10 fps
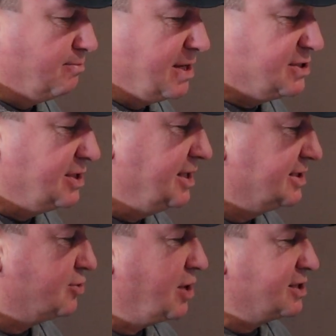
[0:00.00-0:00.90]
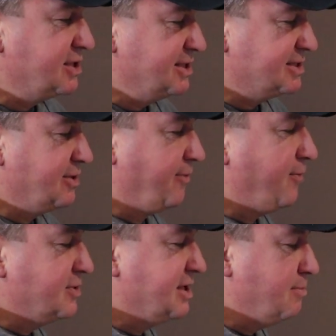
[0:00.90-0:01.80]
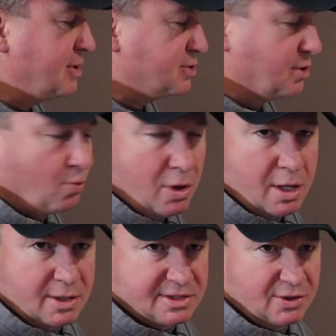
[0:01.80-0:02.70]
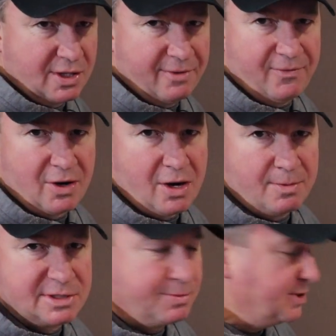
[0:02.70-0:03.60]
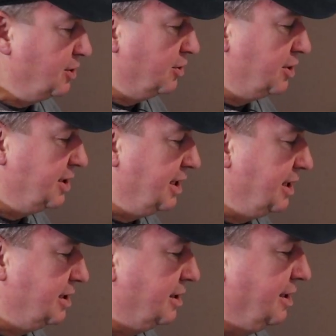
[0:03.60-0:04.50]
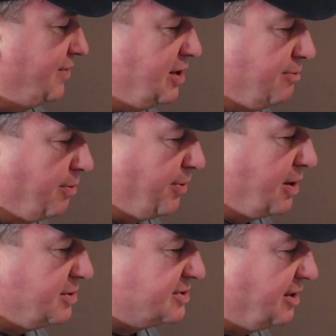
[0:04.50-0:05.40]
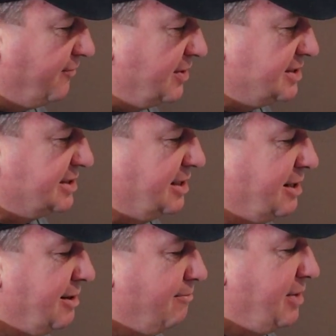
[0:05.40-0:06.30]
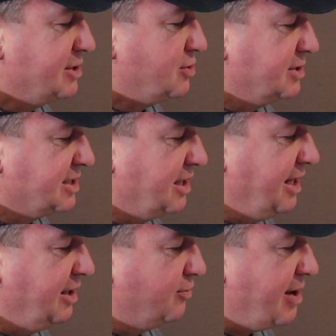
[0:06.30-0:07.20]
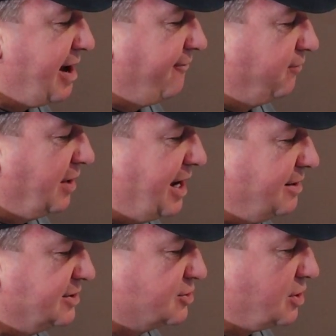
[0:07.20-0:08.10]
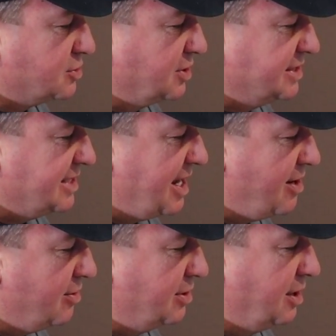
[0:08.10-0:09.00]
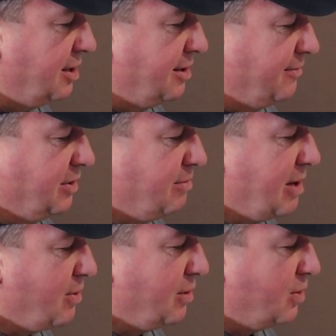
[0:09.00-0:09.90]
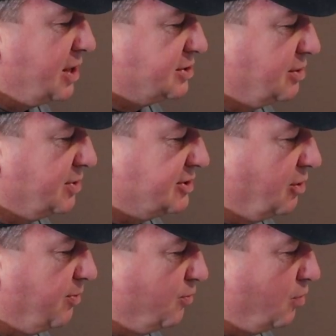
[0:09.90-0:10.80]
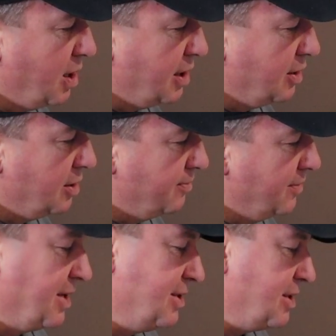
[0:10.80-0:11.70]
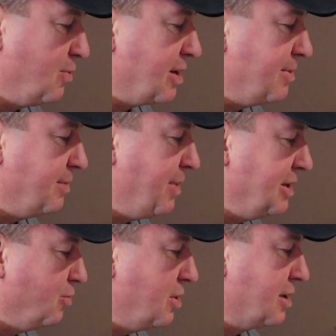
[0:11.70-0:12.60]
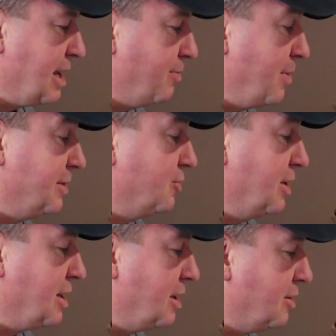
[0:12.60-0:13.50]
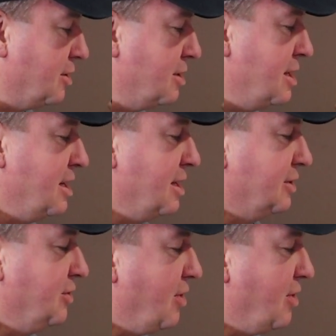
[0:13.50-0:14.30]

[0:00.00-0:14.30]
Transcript: mention the instructions. So first you measure the wall so you can figure out how much material you need. And then you prepare the surface, make sure it's clean, dry, flat, and structurally sound. You may want to wash it with soap and water. And then they recommend to paint the wall a complementary color to